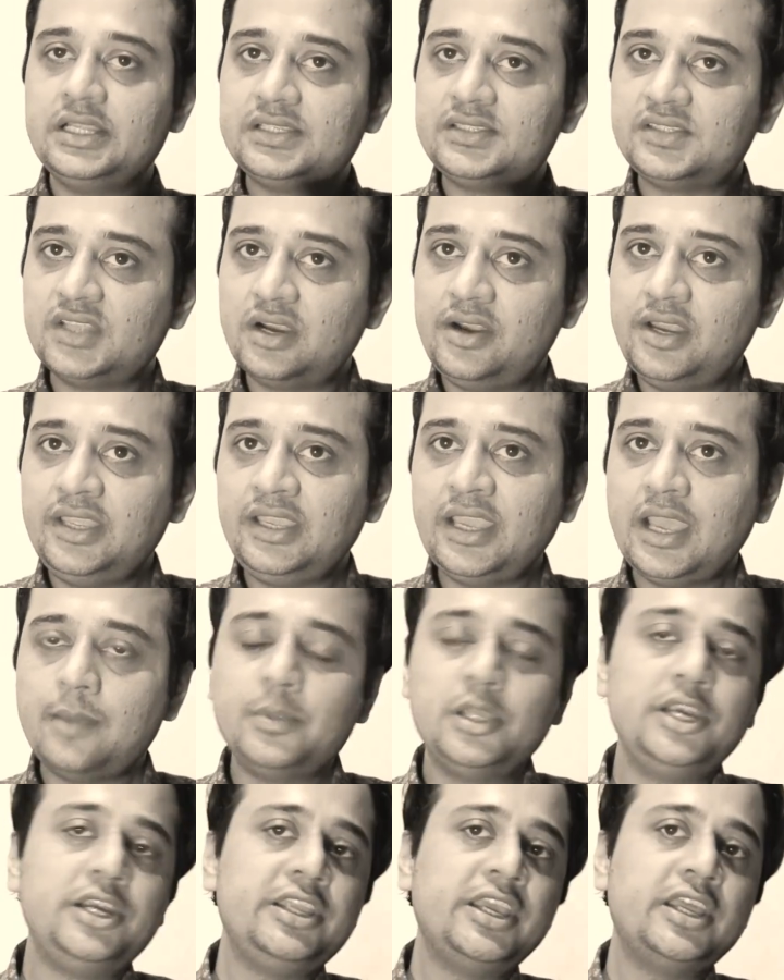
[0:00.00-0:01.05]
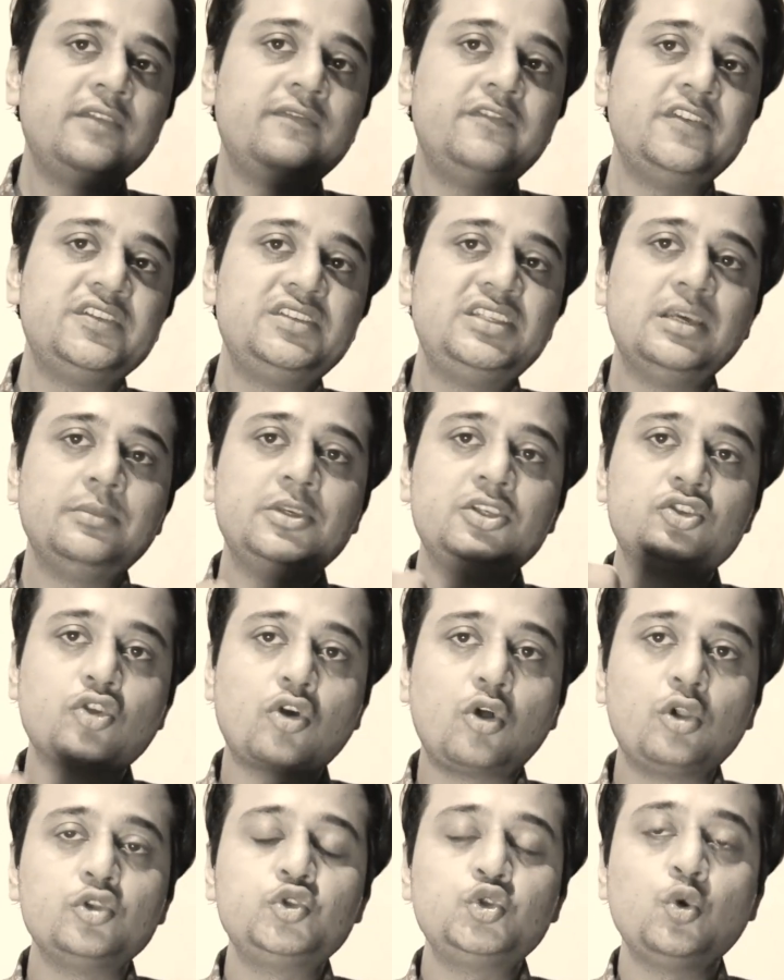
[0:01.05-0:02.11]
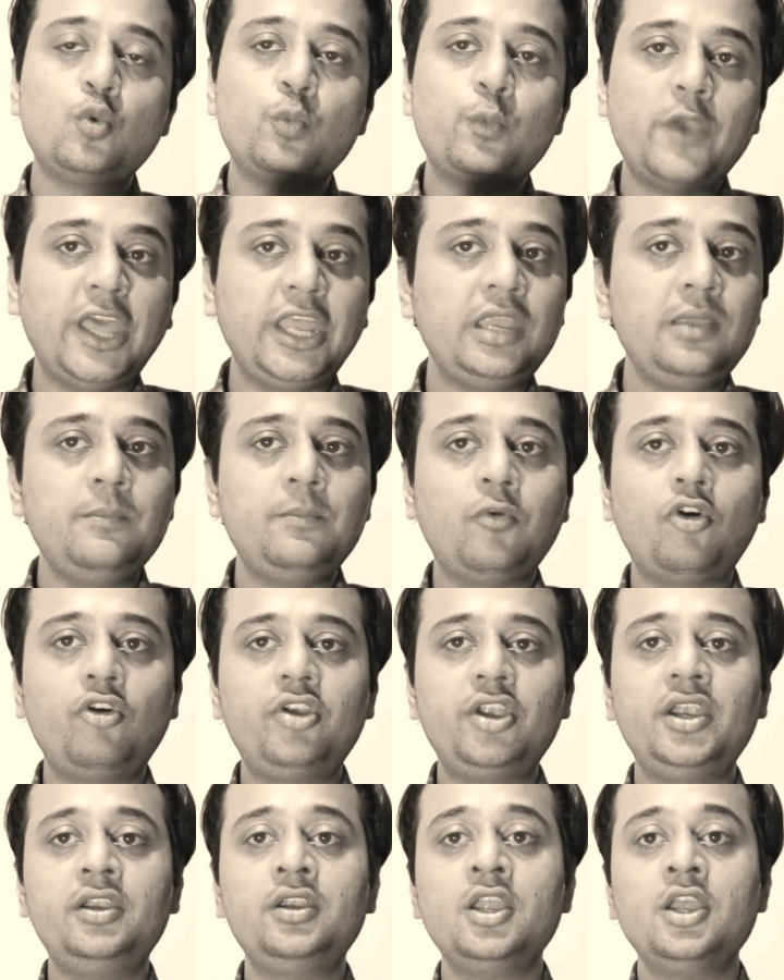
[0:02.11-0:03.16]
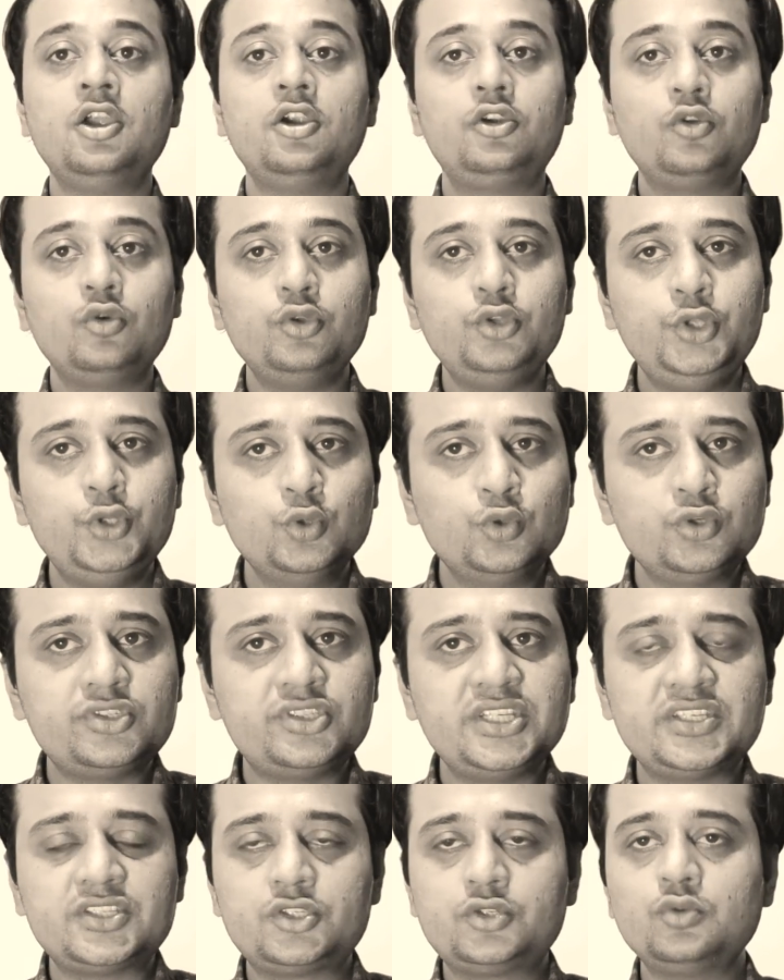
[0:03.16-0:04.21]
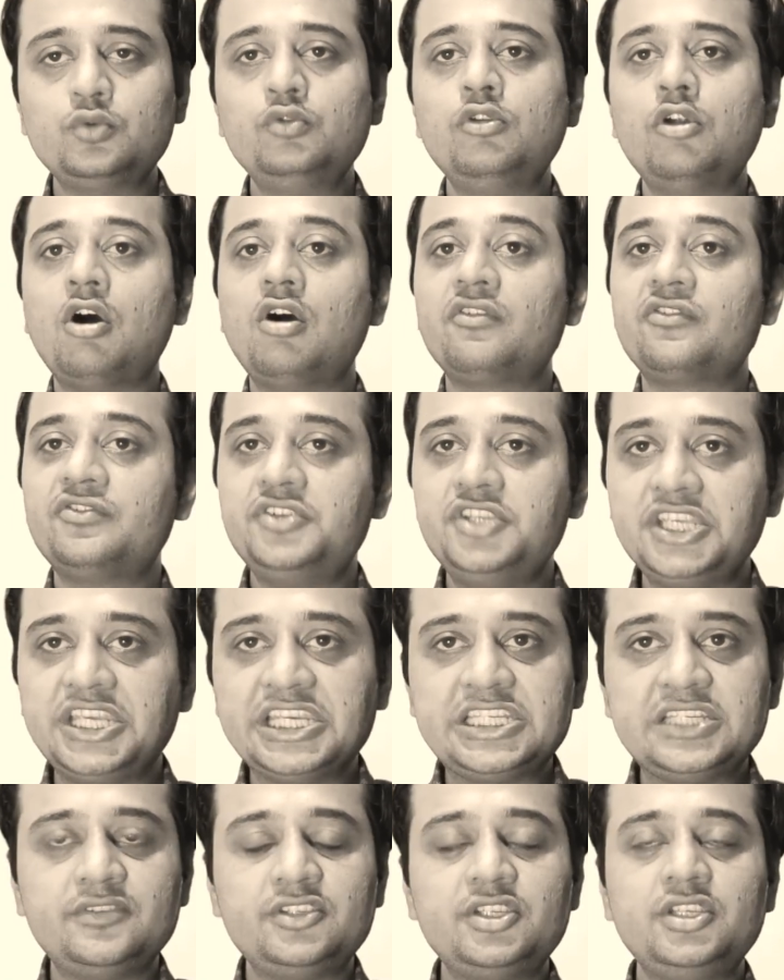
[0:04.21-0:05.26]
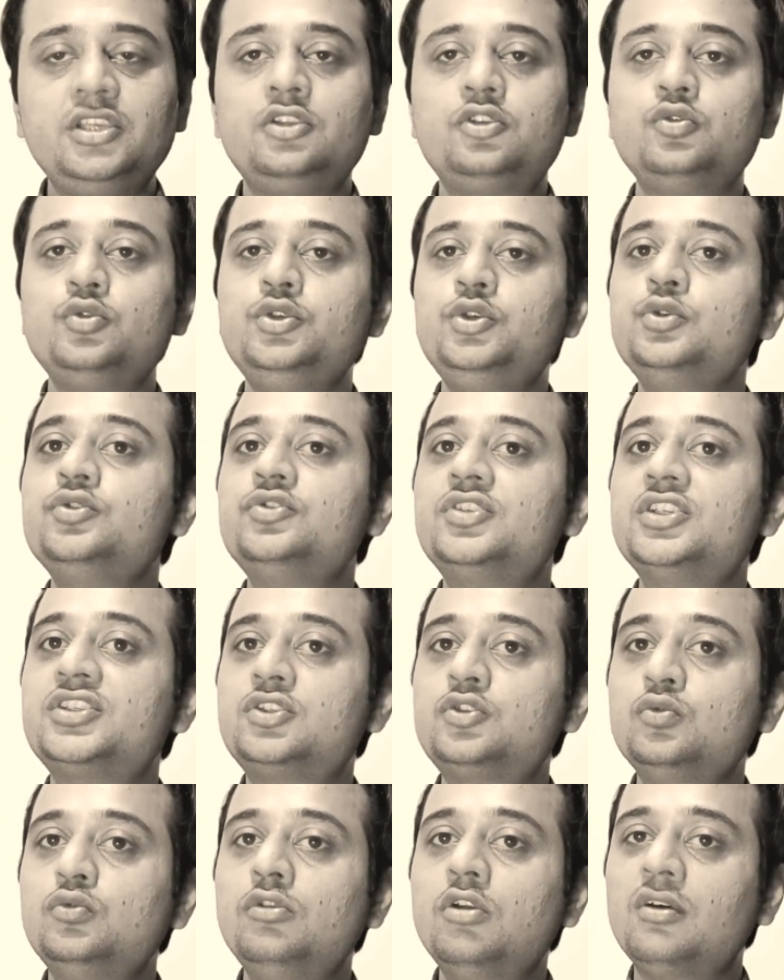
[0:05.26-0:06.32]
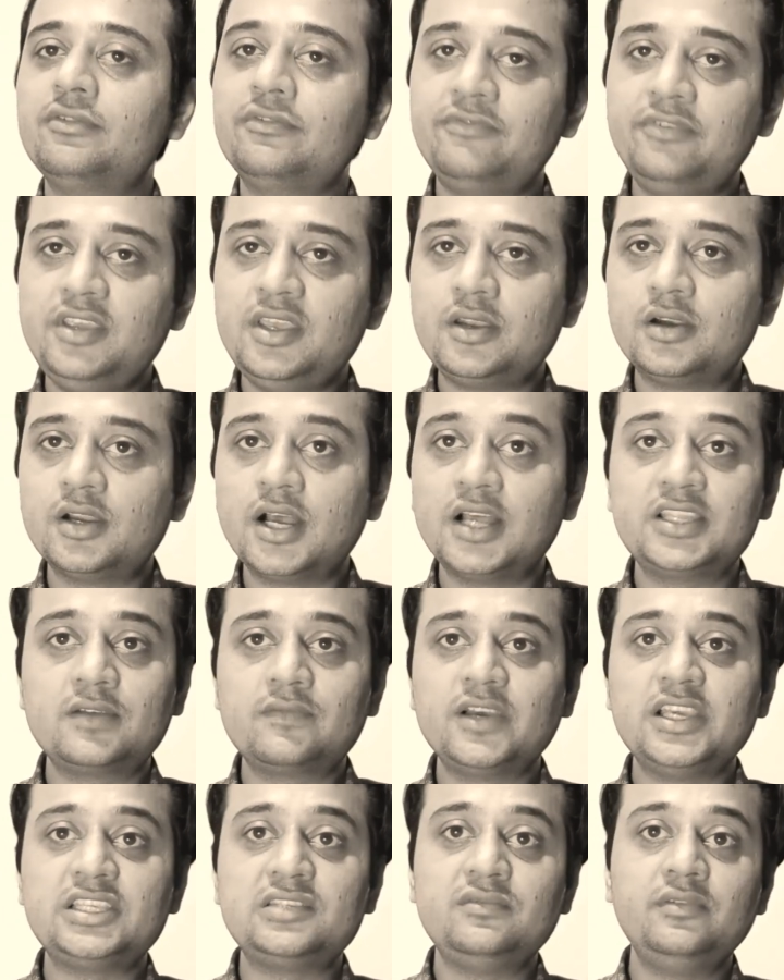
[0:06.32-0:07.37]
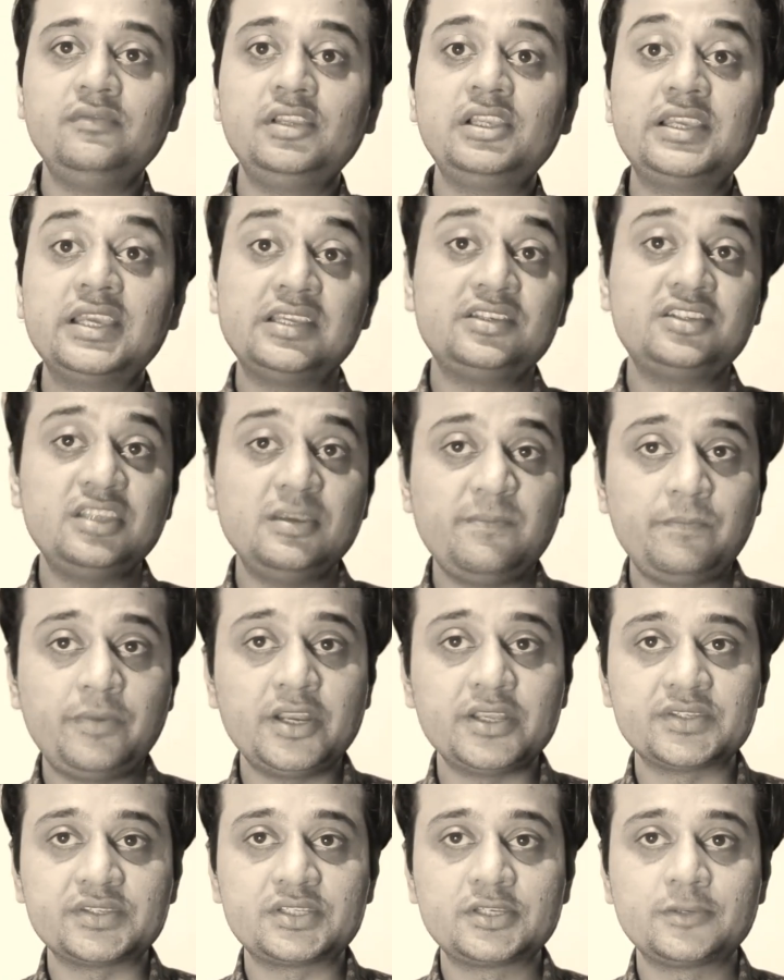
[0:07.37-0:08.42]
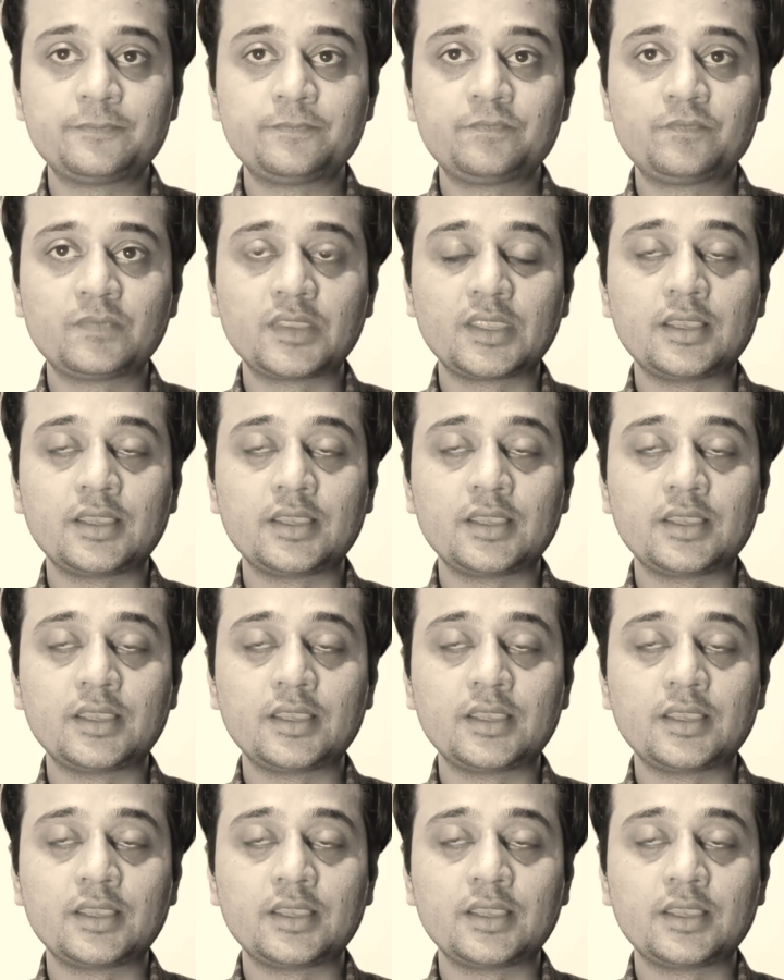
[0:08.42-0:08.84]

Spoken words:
Discerning ability and wisdom is also very important to use this tool of negativity, to use this tool of fear. Otherwise, we will get depressed.